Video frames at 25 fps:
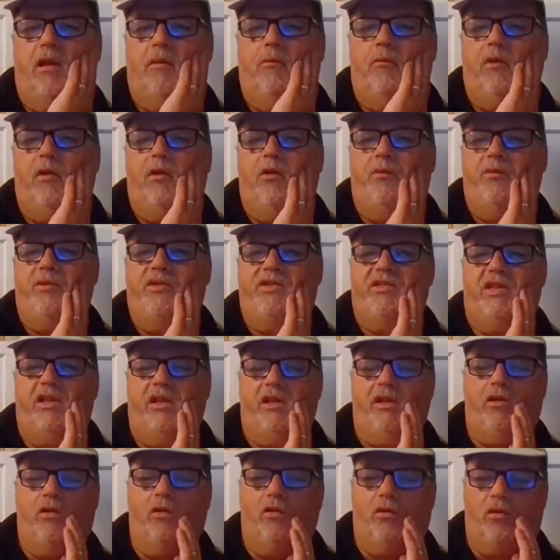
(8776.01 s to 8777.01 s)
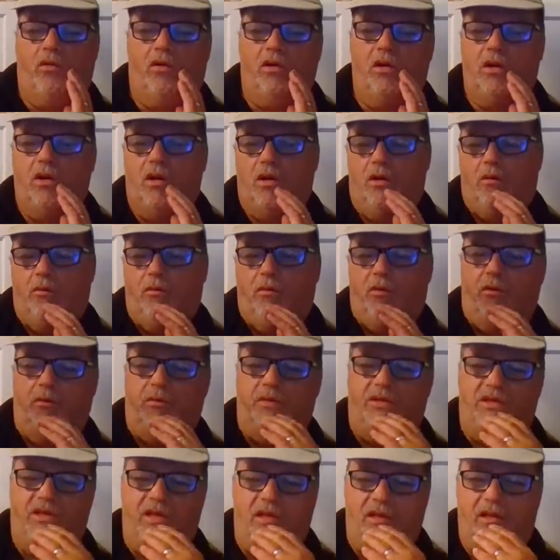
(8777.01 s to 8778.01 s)
And we always see
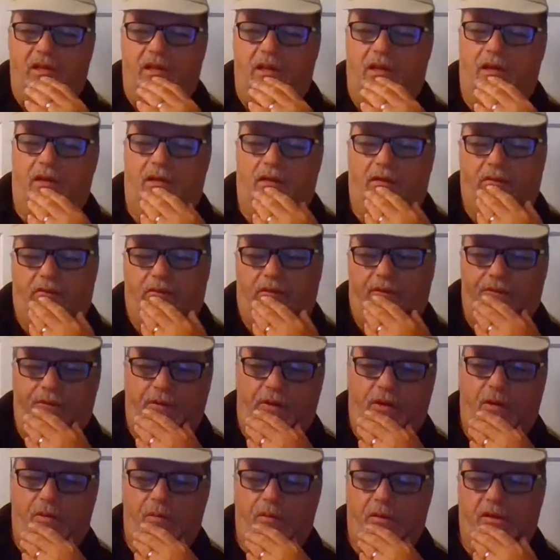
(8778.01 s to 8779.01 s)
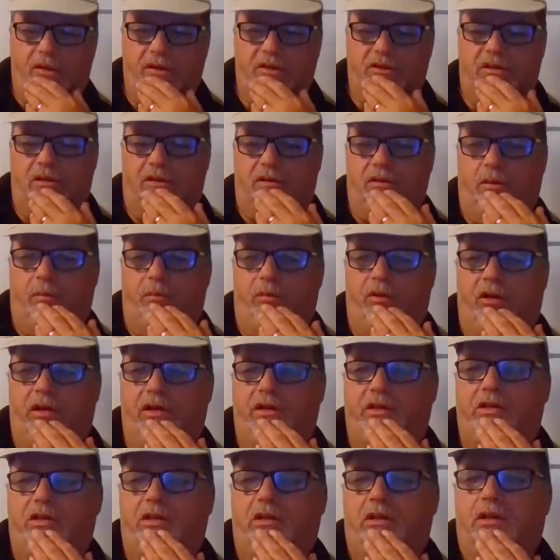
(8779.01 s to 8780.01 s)
the fireworks on the
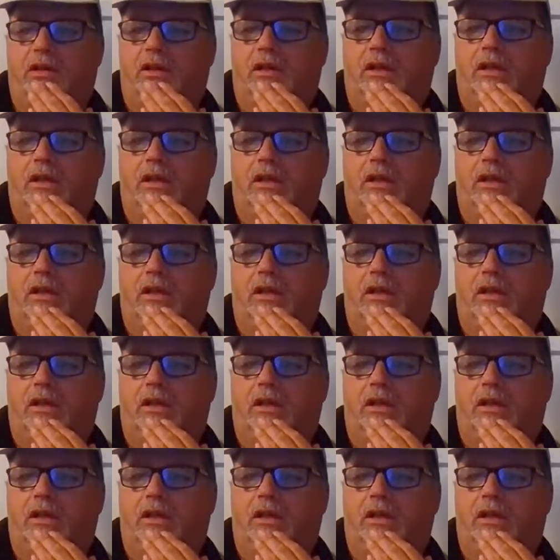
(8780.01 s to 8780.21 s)
bridge.